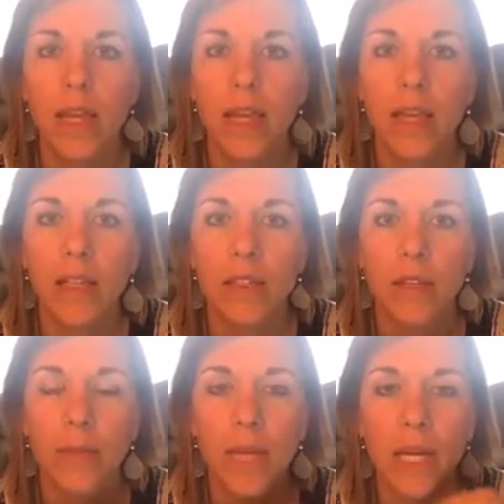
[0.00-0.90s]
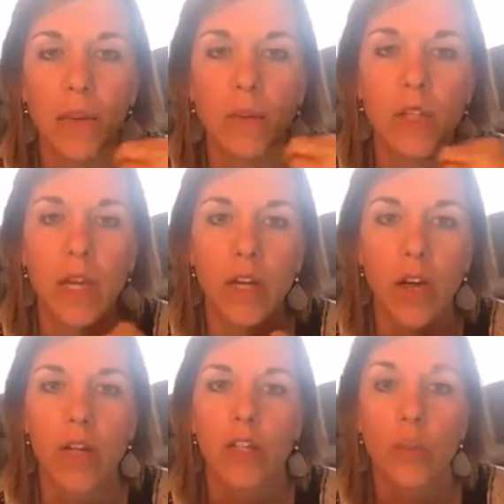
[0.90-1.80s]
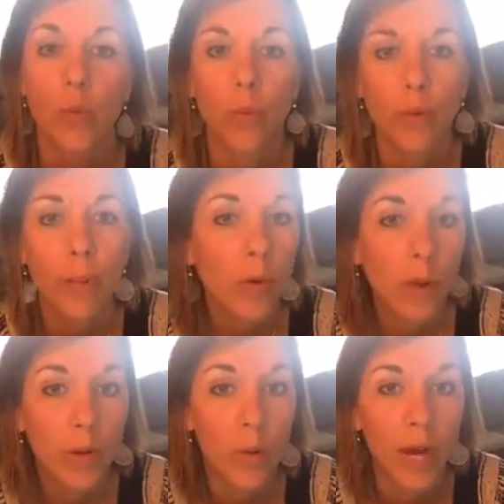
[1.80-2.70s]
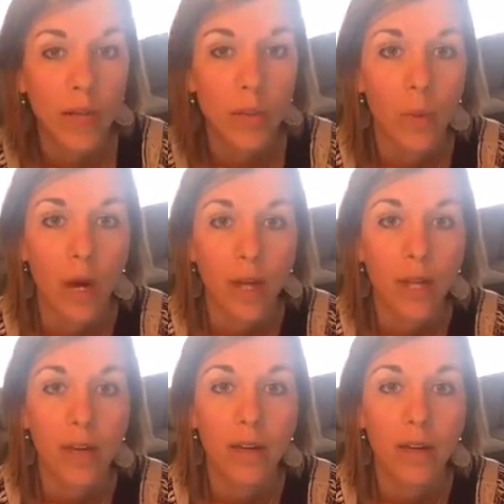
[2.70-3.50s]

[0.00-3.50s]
is being able to acknowledge, number one, why you want it,